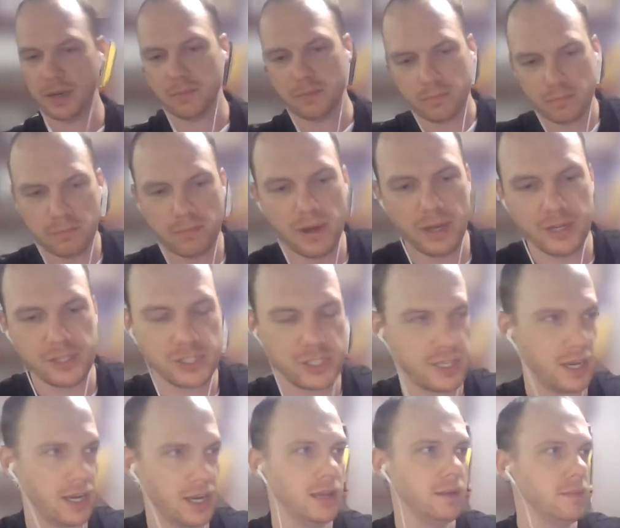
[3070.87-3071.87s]
much
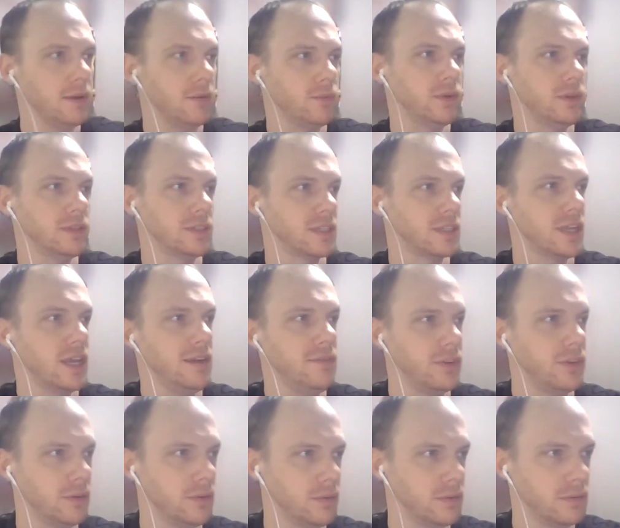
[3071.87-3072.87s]
time it will save
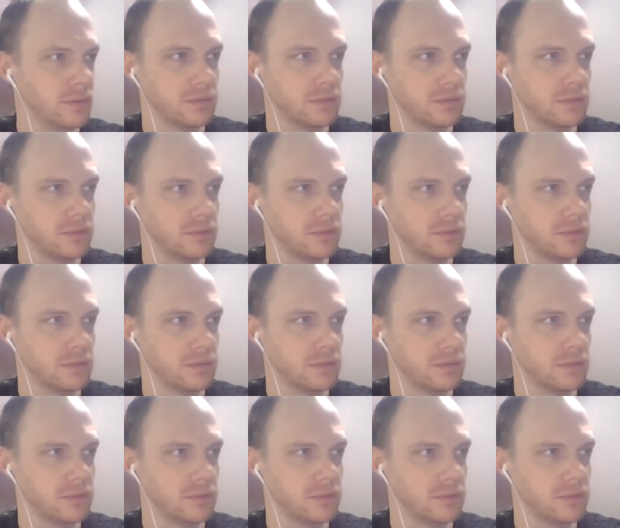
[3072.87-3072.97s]
you.